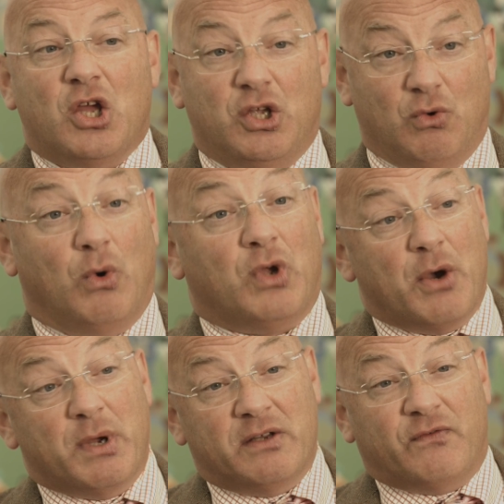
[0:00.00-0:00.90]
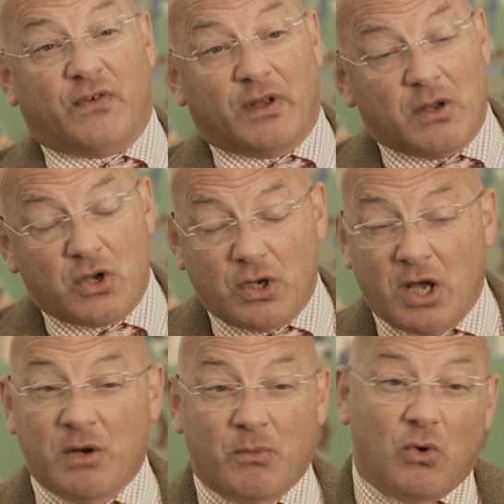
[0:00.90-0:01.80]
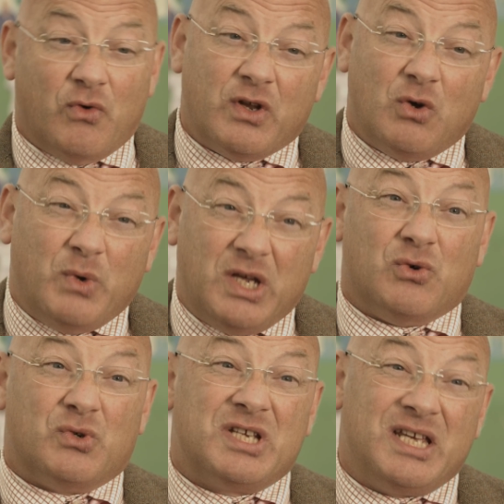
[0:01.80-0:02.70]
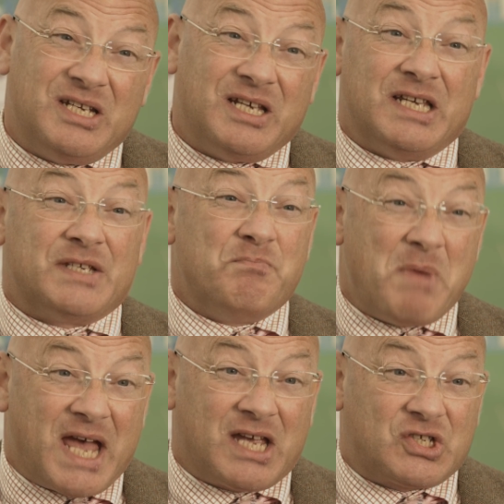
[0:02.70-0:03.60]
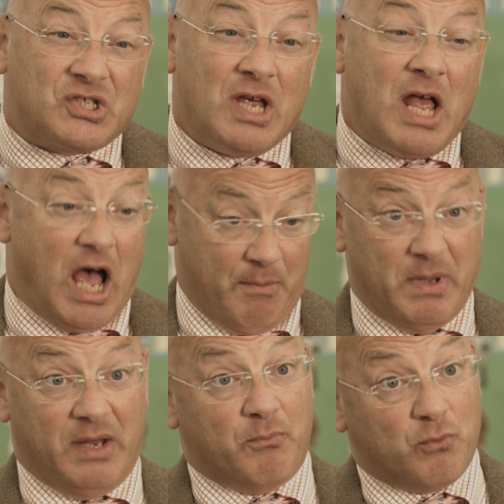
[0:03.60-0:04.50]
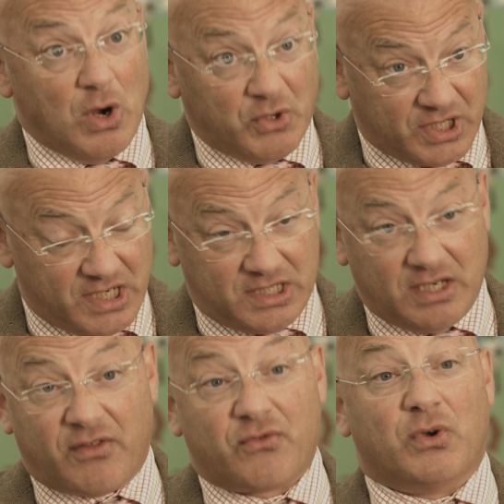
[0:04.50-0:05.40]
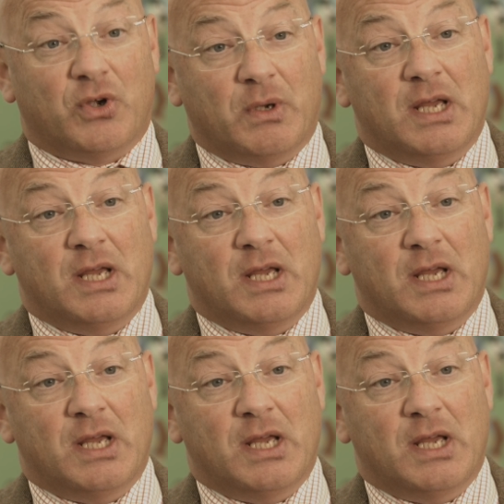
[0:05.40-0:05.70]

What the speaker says: you will in for no more than a week or 10 days max and be rotated through.